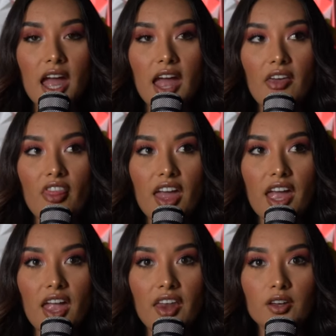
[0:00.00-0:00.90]
And
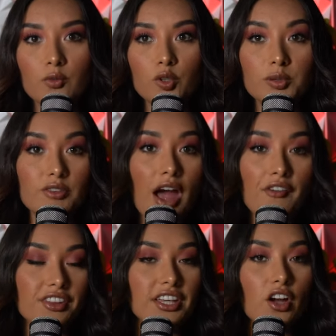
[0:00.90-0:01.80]
then we'll be
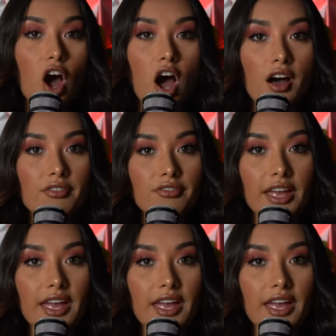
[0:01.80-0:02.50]
raffling off